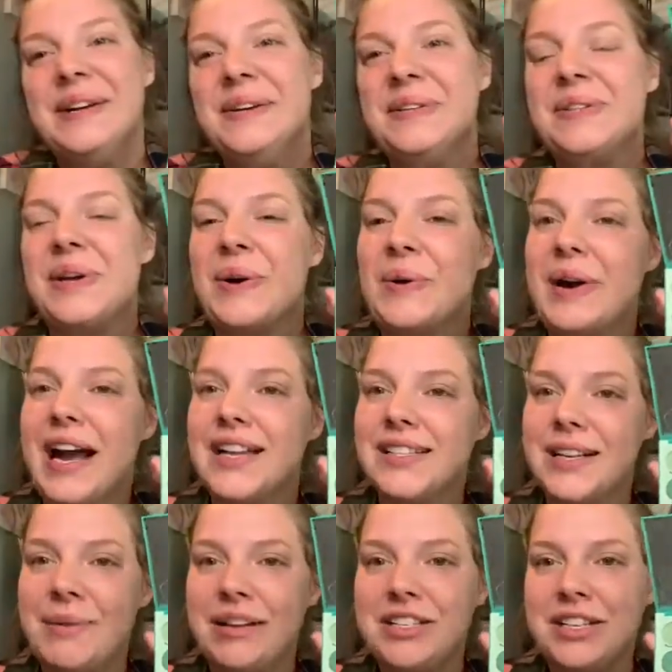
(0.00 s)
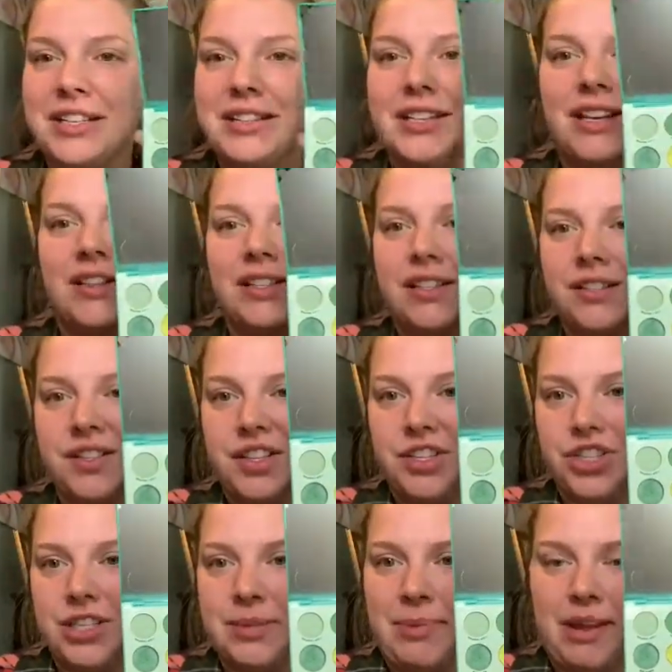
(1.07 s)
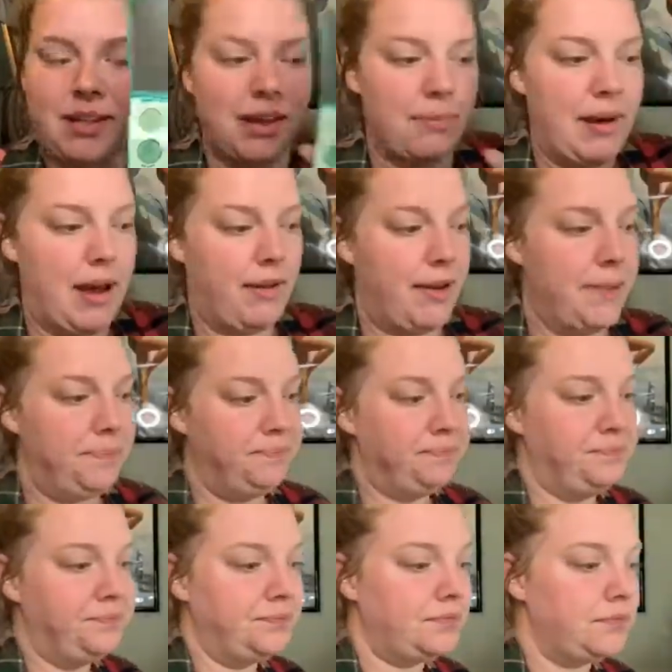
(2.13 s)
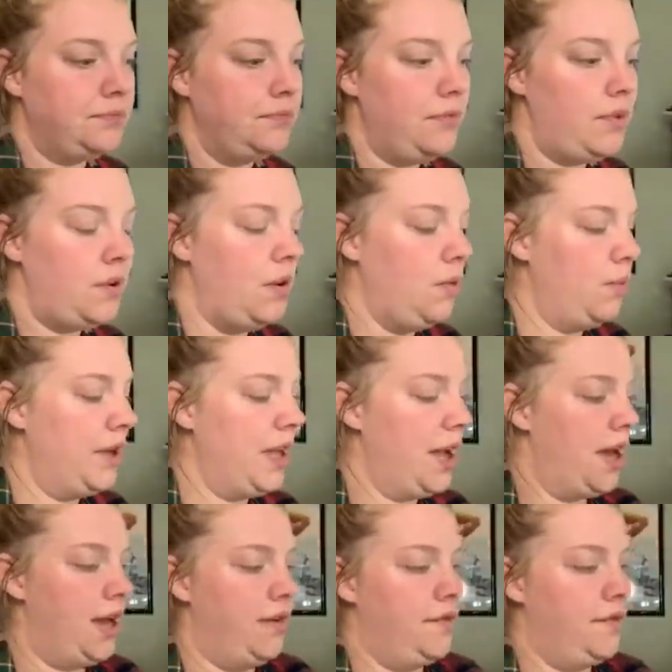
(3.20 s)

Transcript: So as I mentioned, this is the Just My Luck palette. We have